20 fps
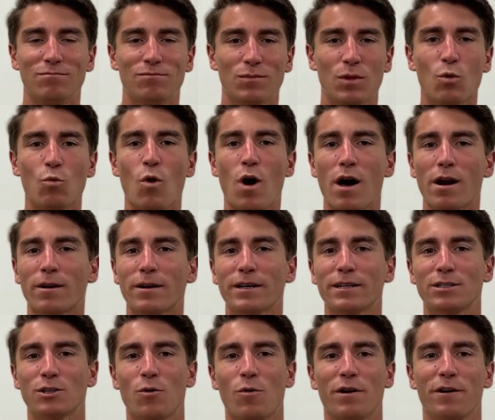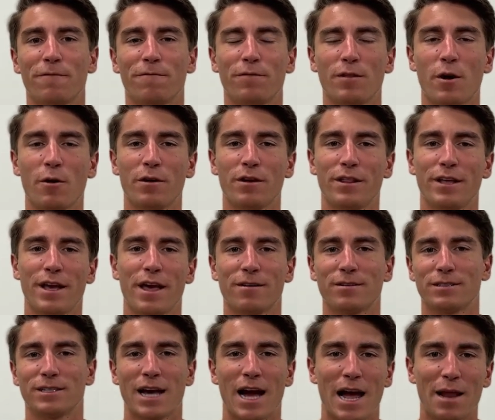the water is going to flow to the other
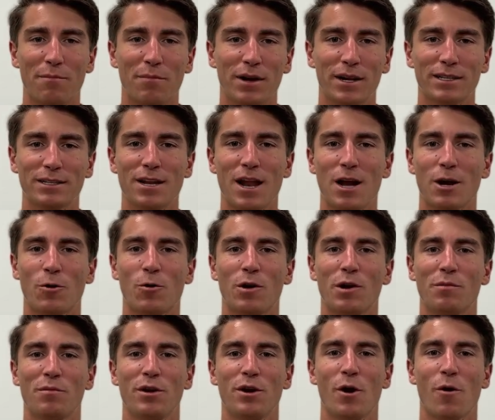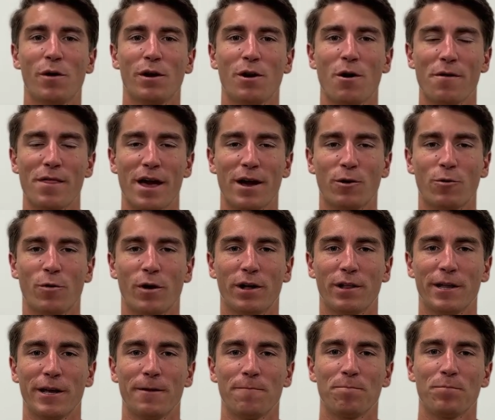side, but it's not going to be going all that
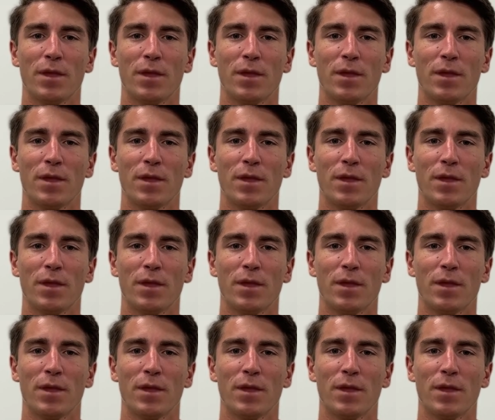quickly.